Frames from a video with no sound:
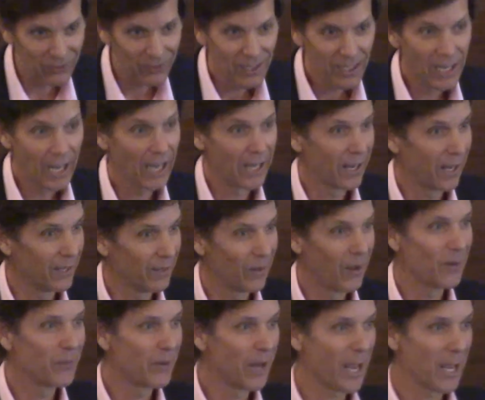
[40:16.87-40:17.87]
and I loved
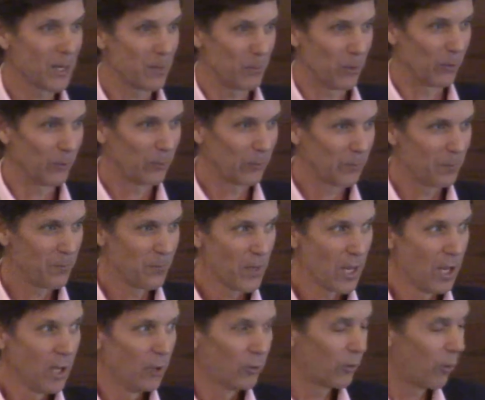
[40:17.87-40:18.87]
animals.
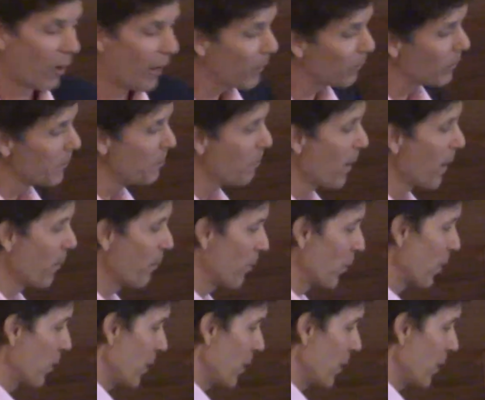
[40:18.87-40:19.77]
So I remember